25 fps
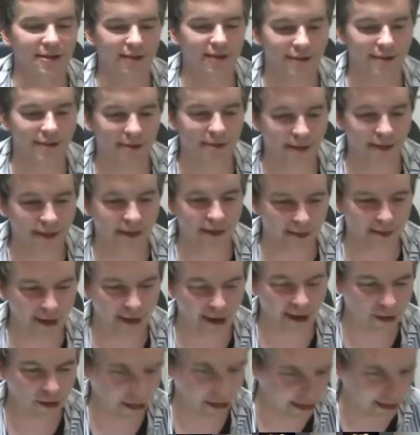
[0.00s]
as
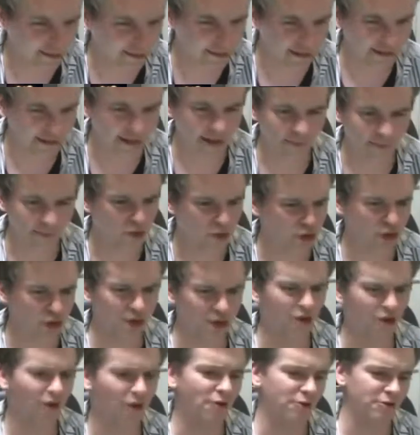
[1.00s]
arrogant as to say
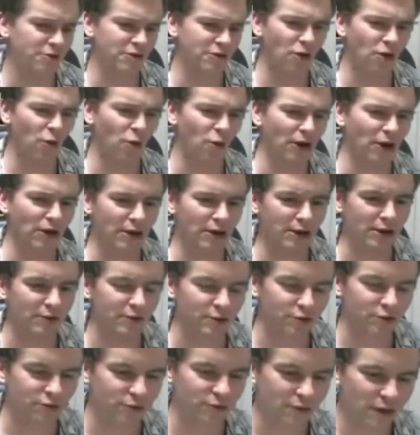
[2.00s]
pachinko is nowhere near
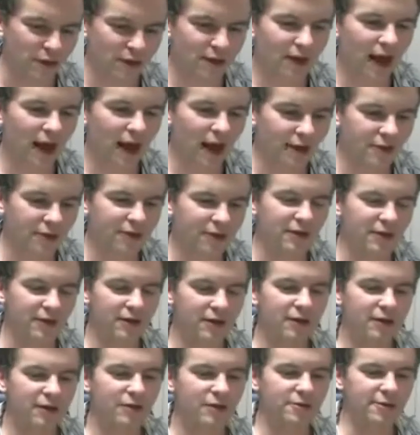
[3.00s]
the truth. I
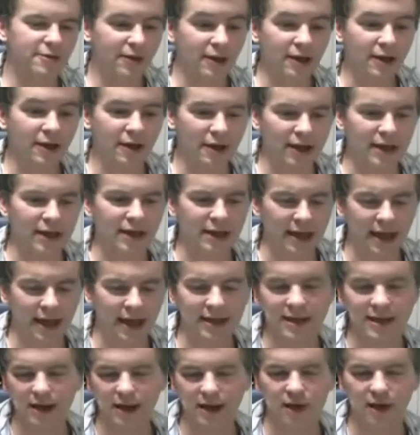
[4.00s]
think, just like
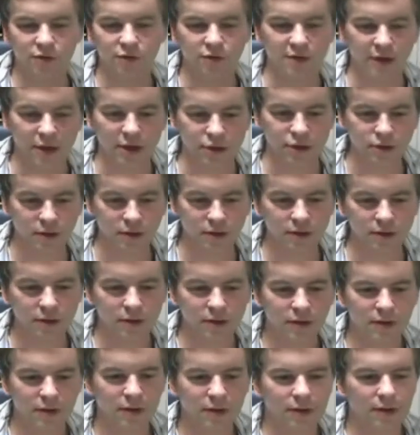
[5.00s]
any conversation,
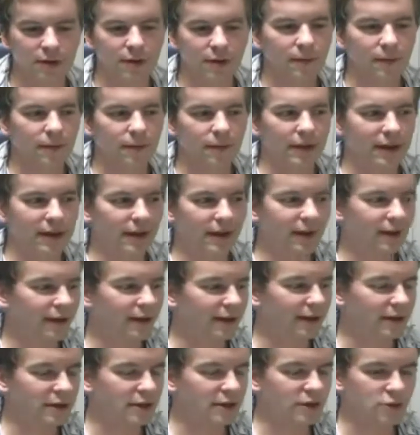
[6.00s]

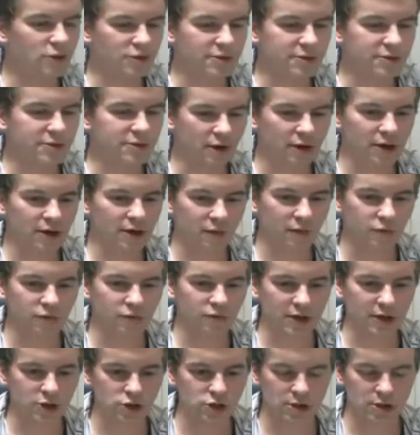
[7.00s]
you can start a
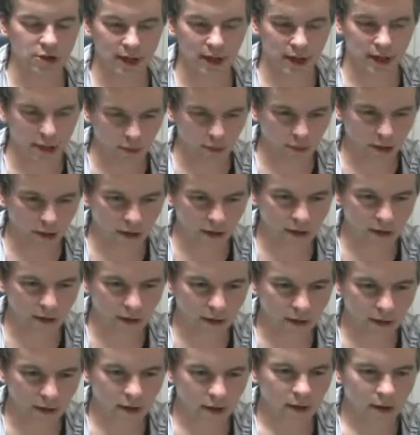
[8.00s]
conversation anywhere.